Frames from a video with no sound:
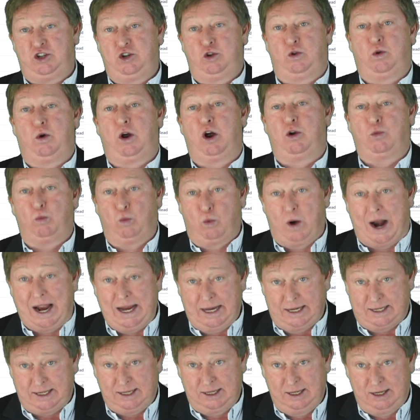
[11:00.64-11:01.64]
to
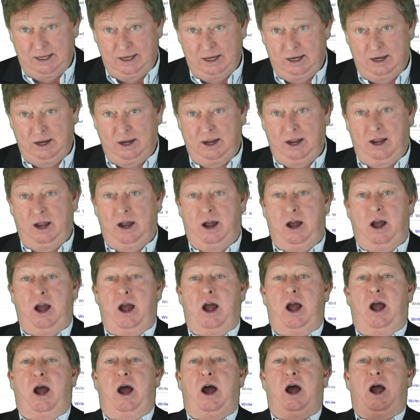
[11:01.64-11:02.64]
right
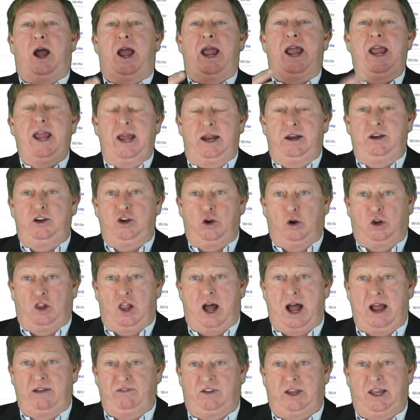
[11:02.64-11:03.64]
in your
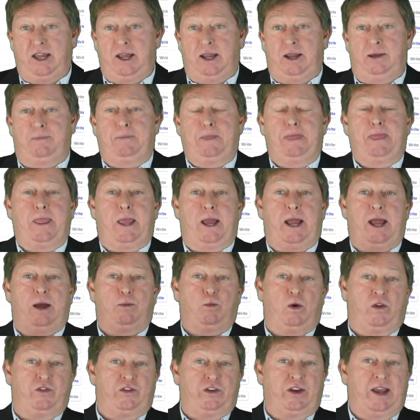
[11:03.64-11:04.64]
live key.
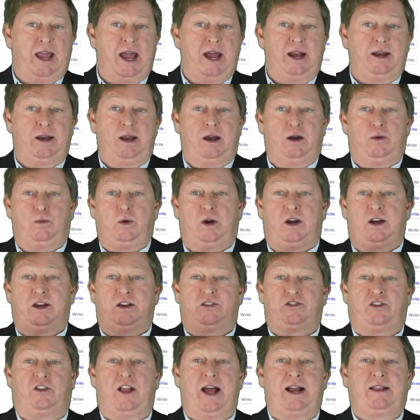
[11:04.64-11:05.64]
And once again, we're going to
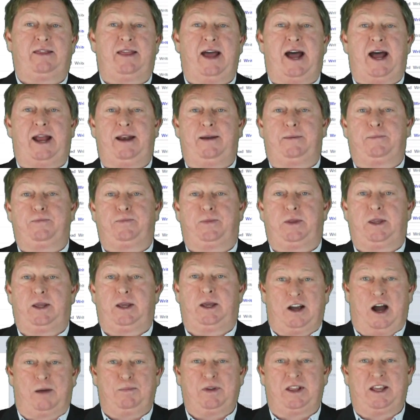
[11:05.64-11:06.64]
select that,
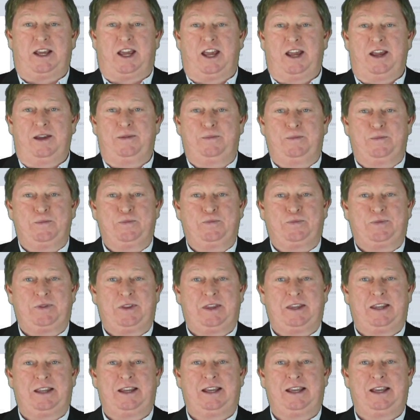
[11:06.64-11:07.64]
copy the key,
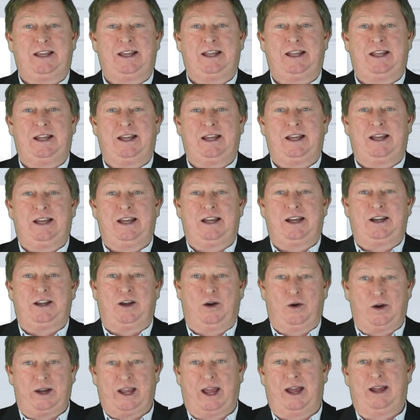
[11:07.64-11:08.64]

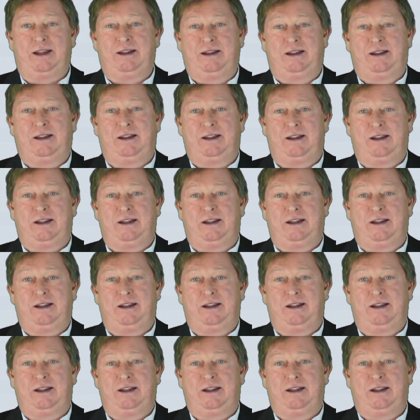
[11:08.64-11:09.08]
go OK.